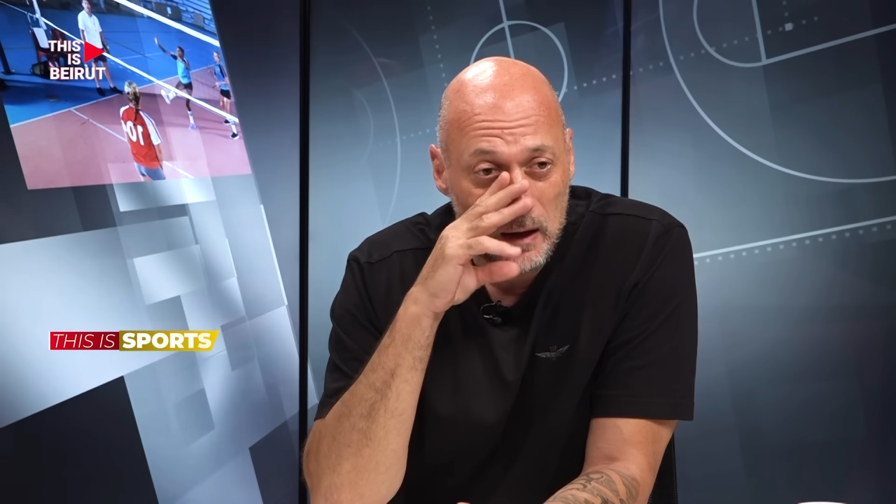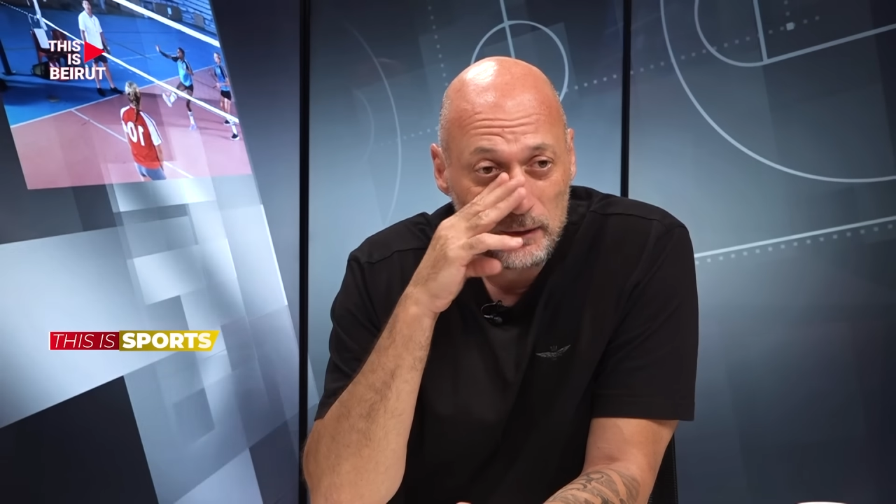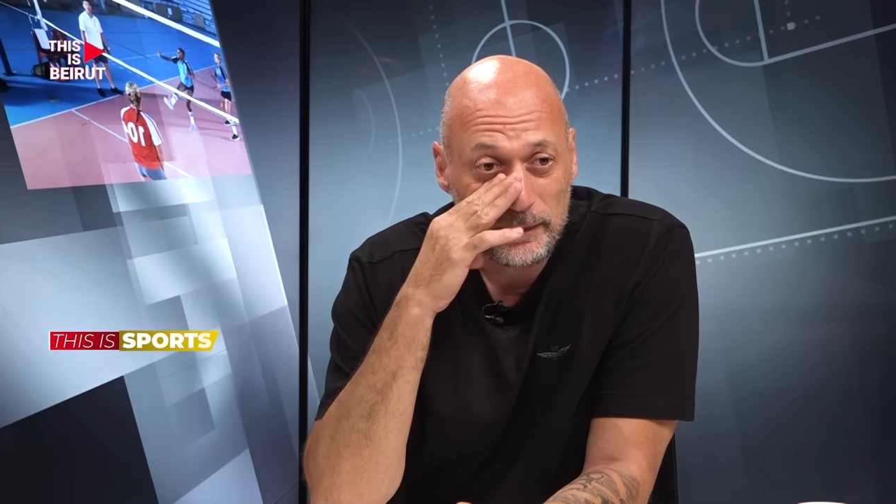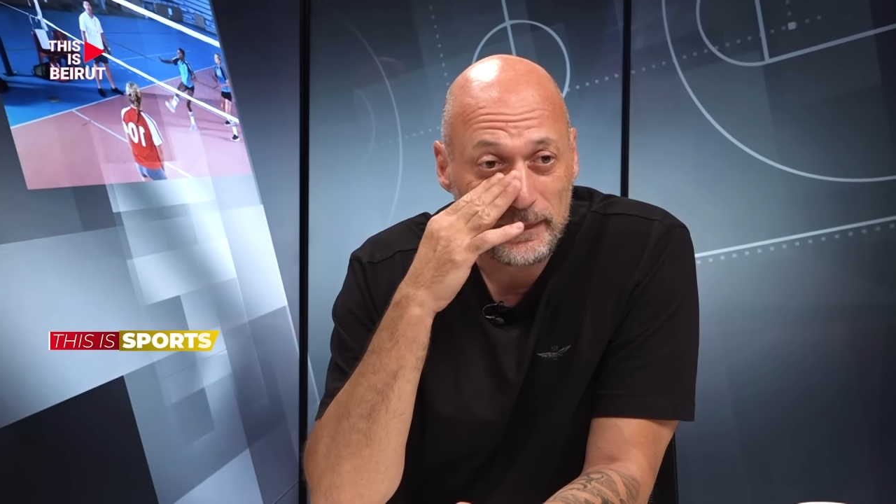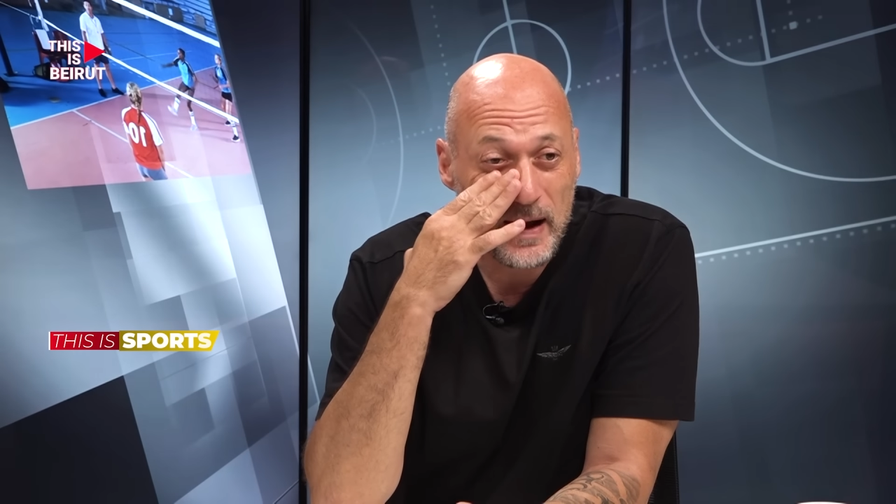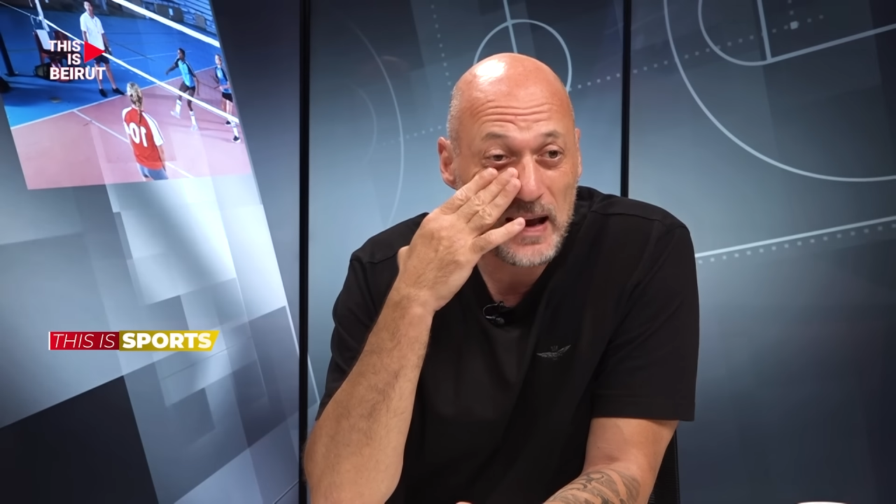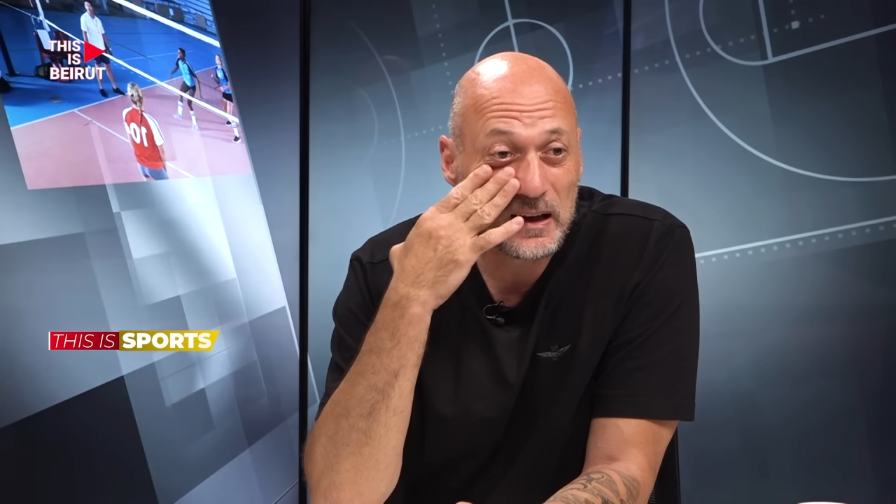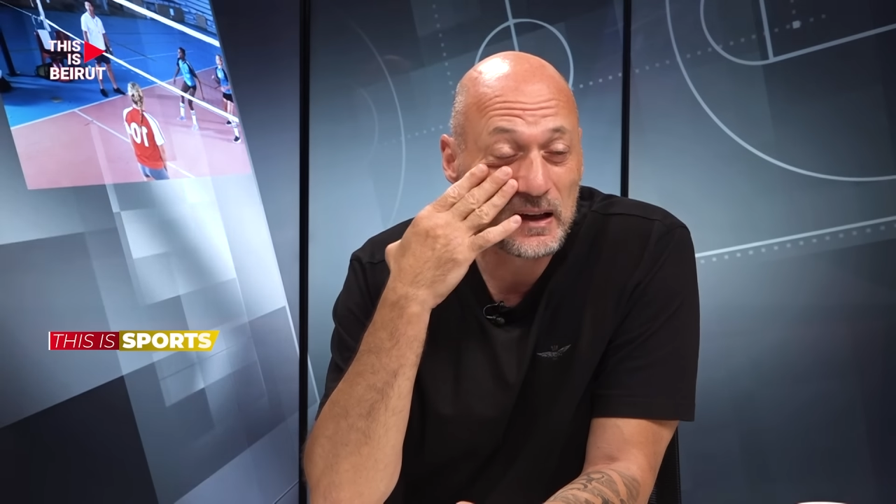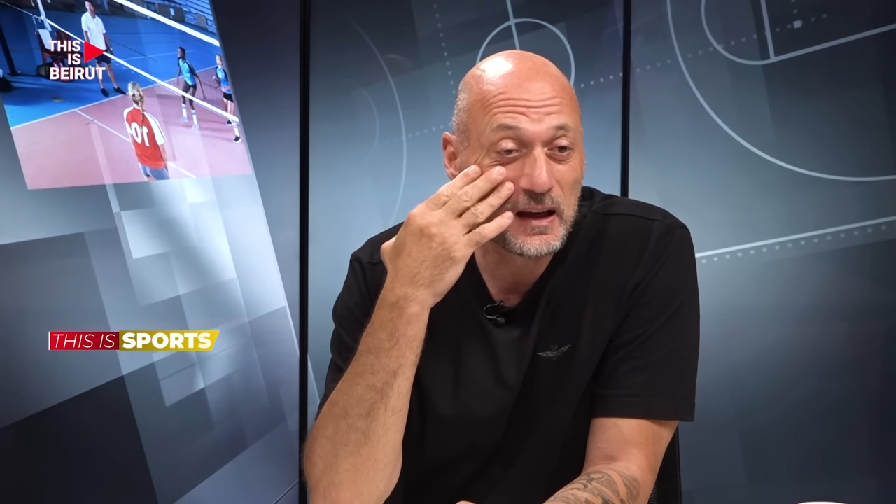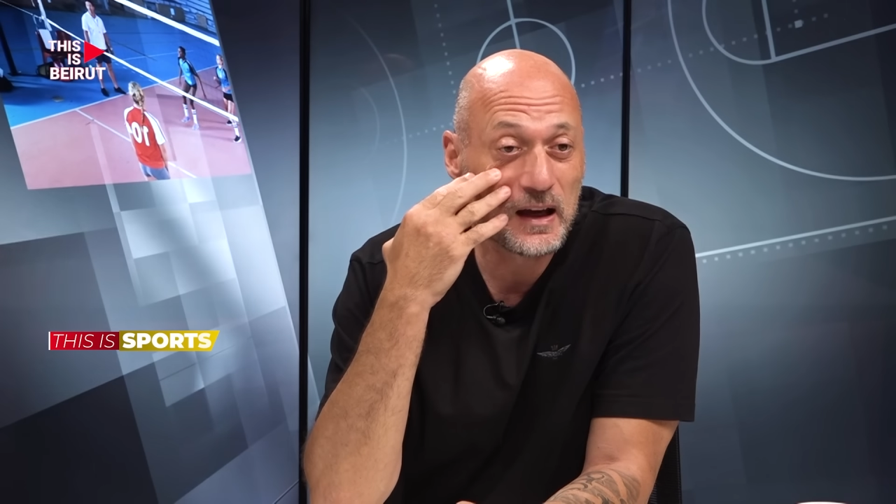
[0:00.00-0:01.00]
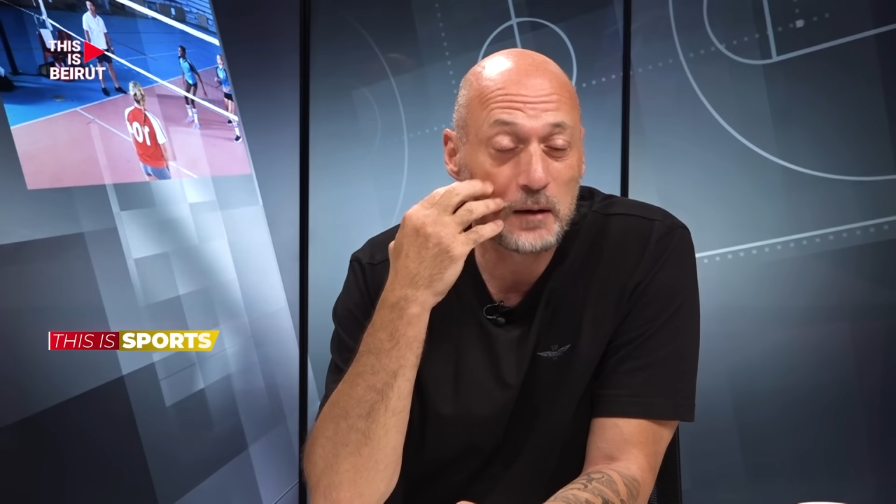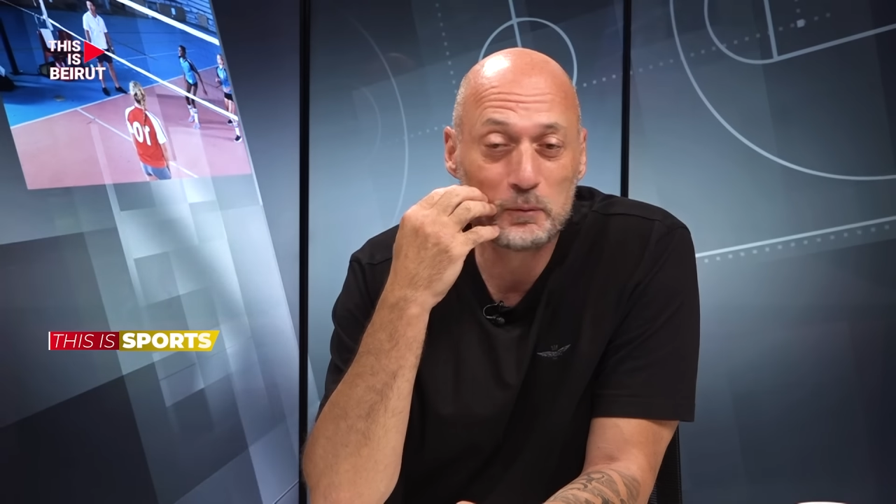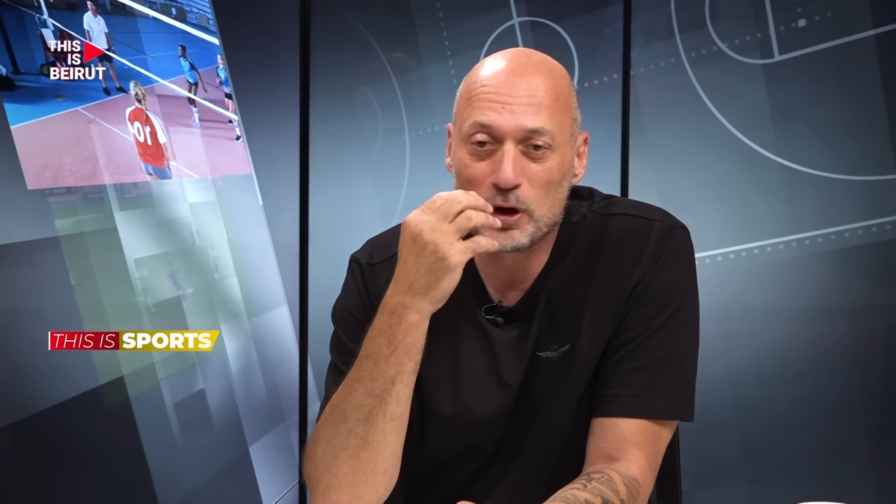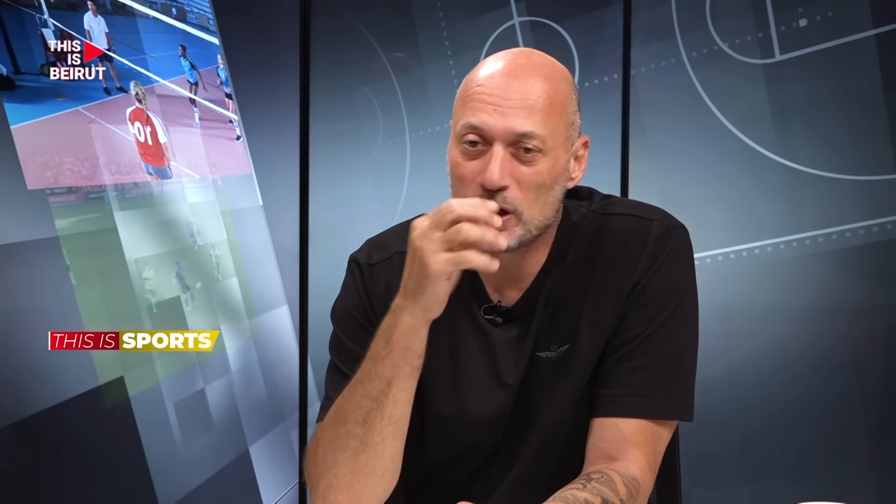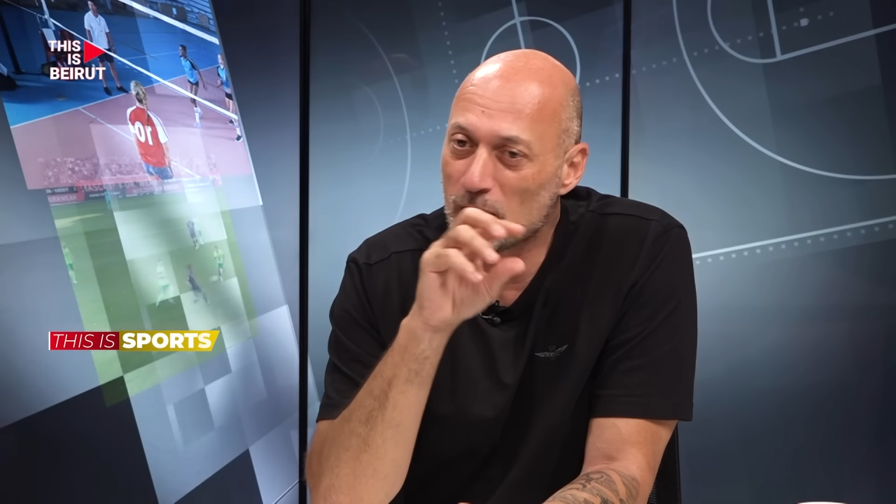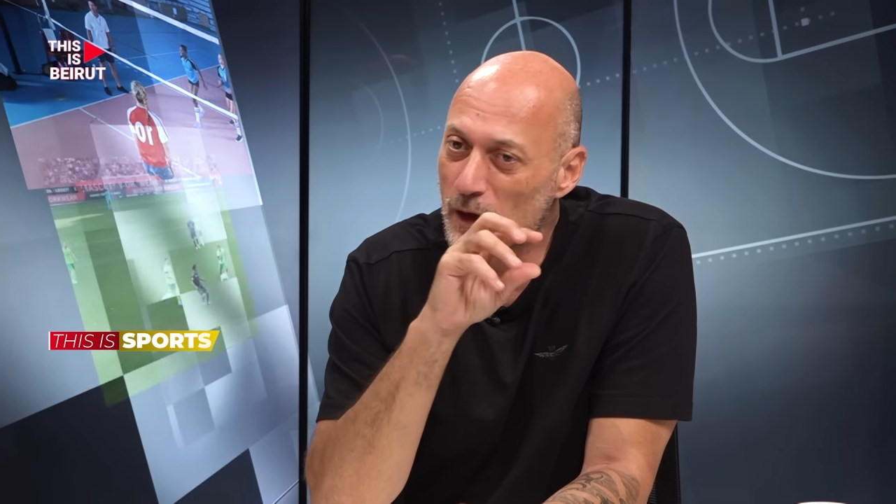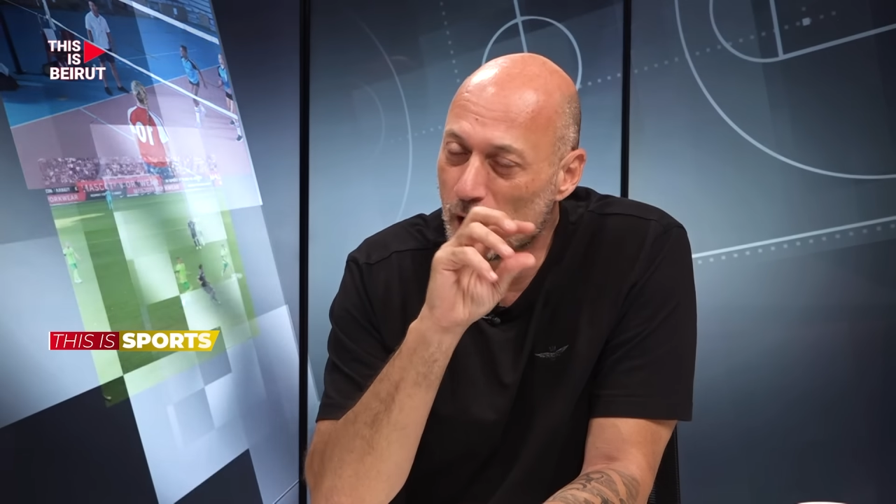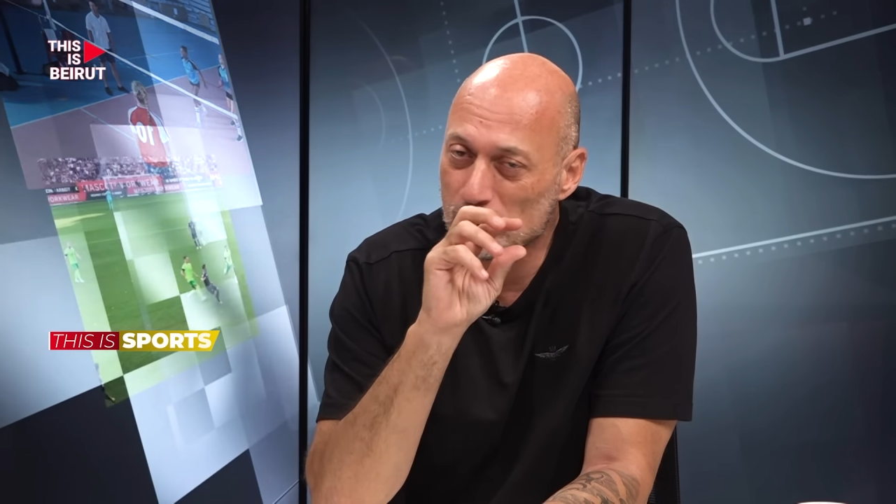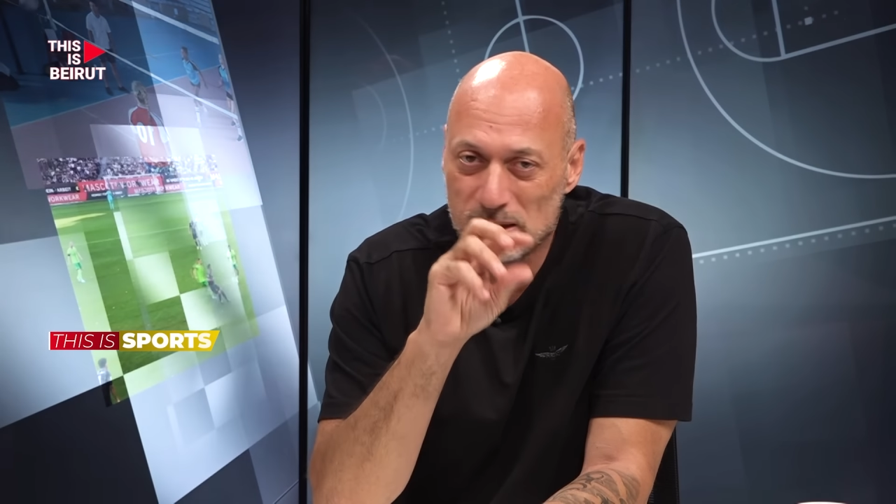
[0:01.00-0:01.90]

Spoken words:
frankly, I'm looking on